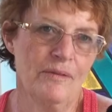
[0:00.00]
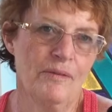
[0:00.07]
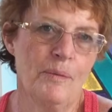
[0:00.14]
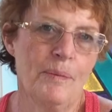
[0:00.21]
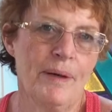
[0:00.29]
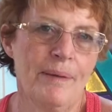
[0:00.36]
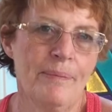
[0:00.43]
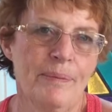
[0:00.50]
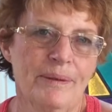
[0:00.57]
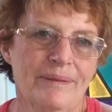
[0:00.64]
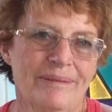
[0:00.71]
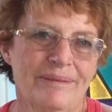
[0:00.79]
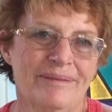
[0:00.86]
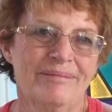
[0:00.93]
wonderful
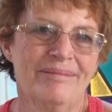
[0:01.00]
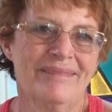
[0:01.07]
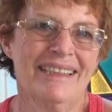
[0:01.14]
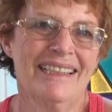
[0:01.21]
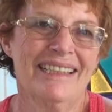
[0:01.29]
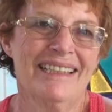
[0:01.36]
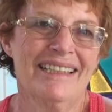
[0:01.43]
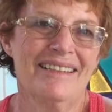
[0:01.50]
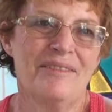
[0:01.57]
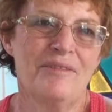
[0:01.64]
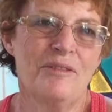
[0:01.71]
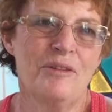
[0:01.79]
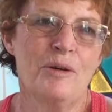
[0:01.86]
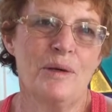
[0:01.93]
people
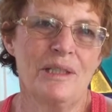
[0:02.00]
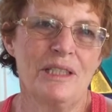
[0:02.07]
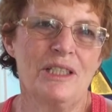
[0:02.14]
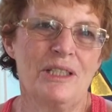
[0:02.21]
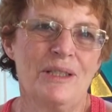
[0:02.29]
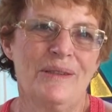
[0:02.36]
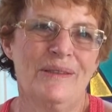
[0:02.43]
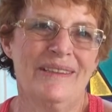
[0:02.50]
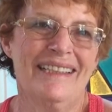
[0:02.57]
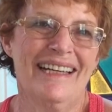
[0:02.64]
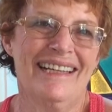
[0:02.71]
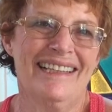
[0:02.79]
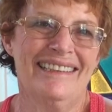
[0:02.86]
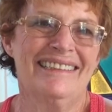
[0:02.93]
through it
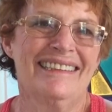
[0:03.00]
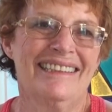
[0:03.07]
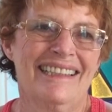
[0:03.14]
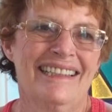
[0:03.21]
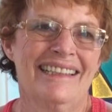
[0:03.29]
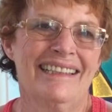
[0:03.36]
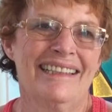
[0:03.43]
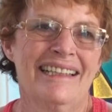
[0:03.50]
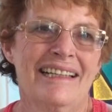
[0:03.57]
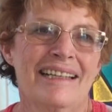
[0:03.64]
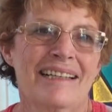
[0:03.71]
too,